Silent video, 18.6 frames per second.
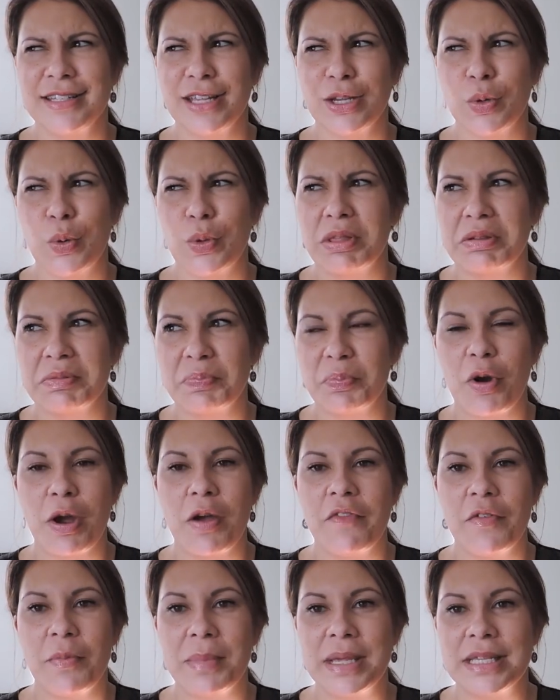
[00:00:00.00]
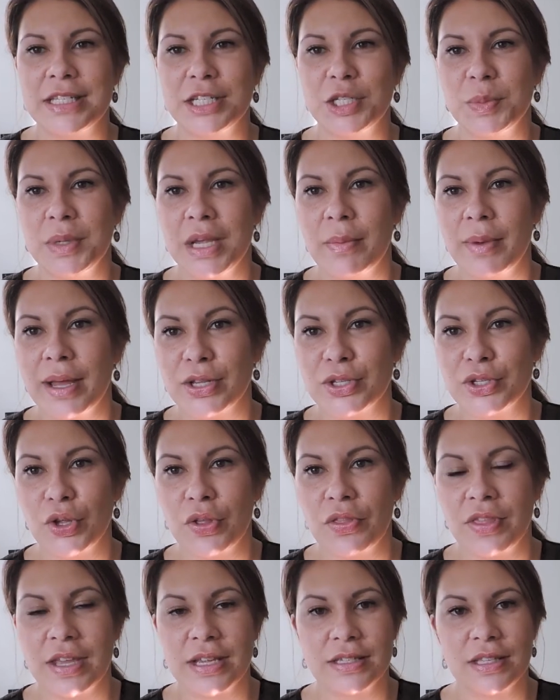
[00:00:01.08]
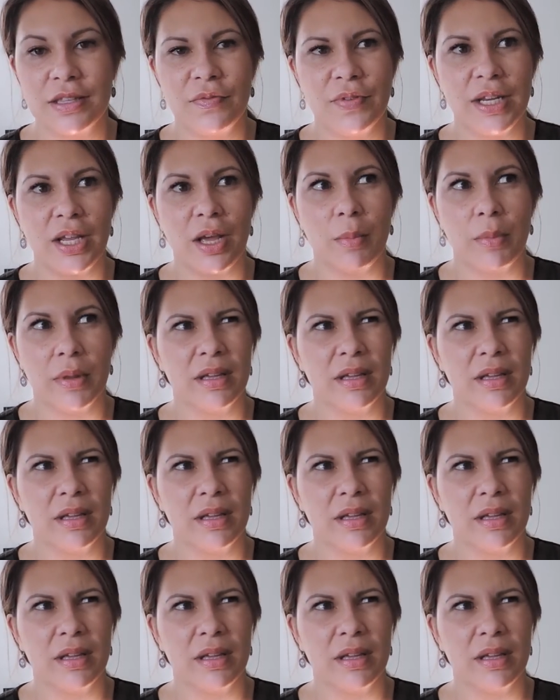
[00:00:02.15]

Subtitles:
It's like all they'll private message me about certain things in the video.